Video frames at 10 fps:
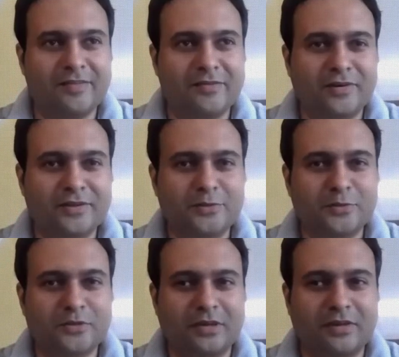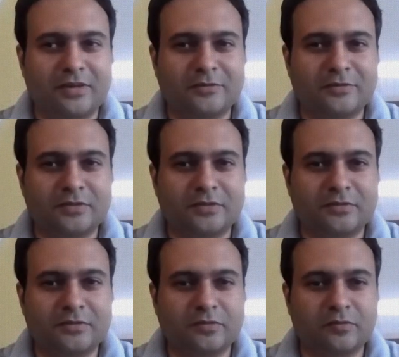and the first two
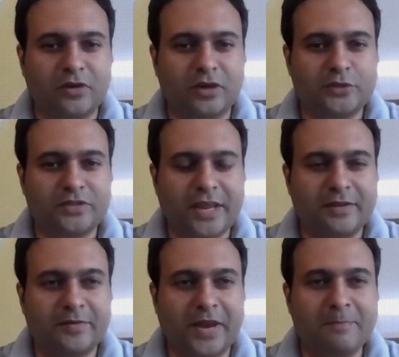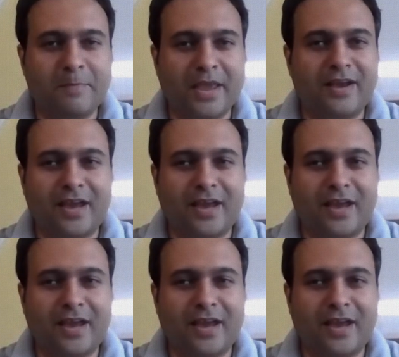words you say, dream big.